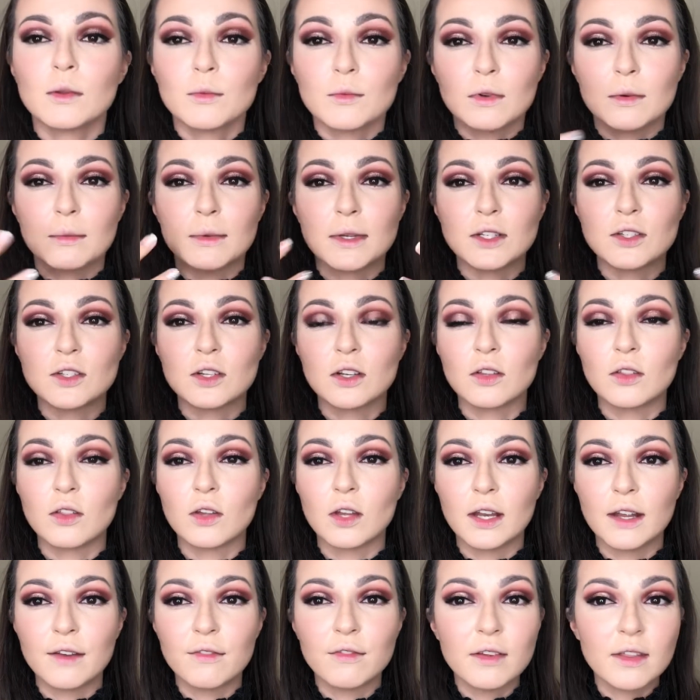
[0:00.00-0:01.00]
And make sure
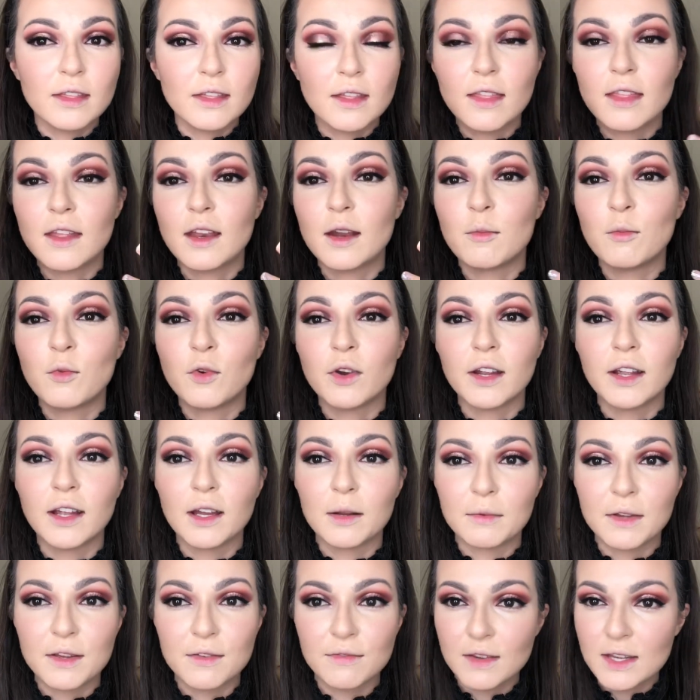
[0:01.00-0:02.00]
that everything that I'm wearing
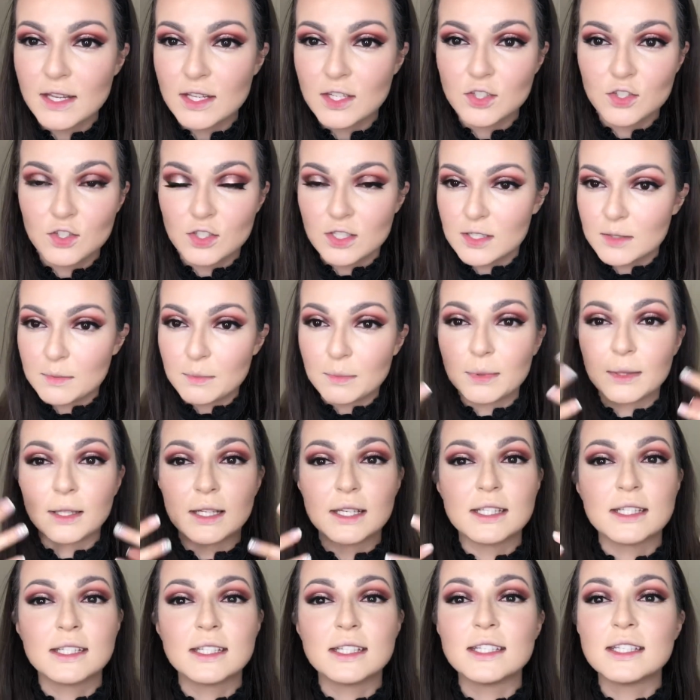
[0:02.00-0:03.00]
on my face just
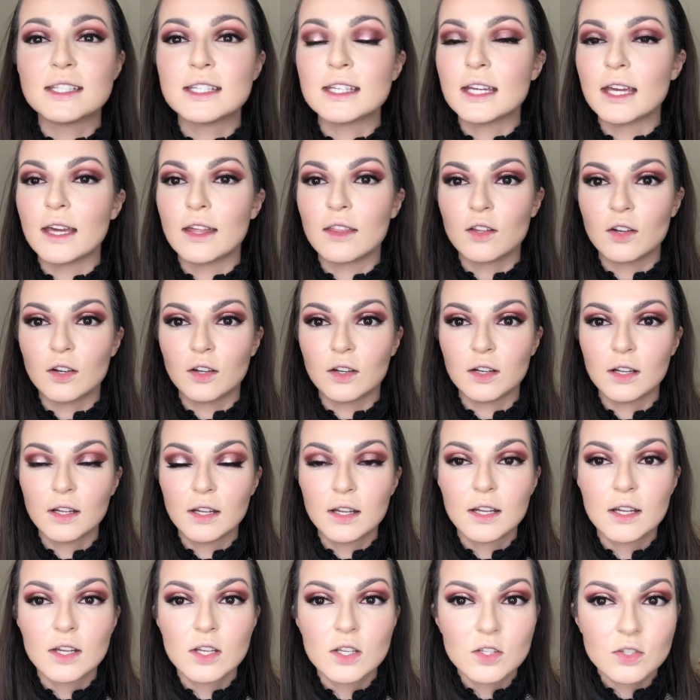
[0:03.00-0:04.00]
blends in together
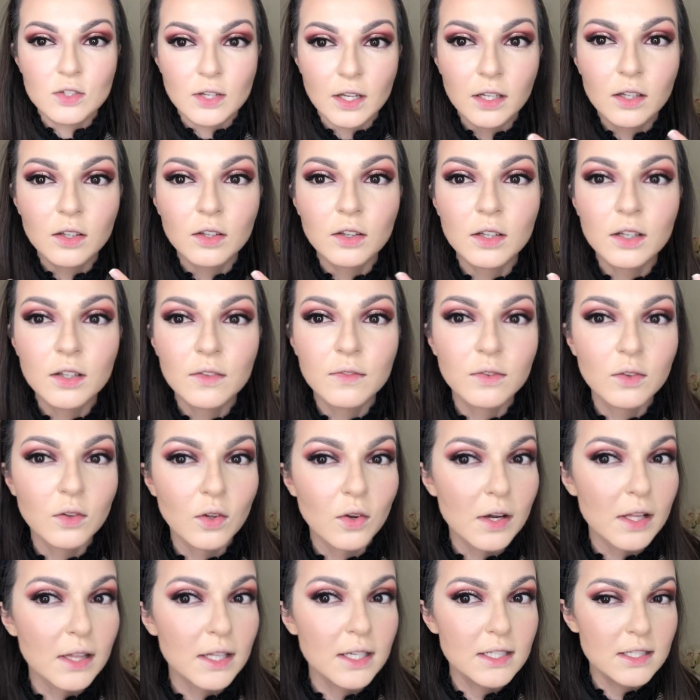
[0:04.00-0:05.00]
so I can look
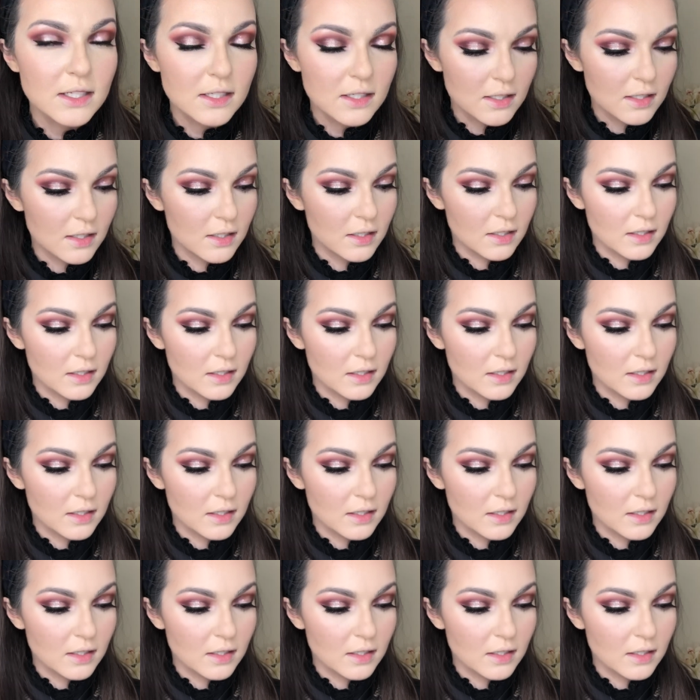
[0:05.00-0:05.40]
flawless.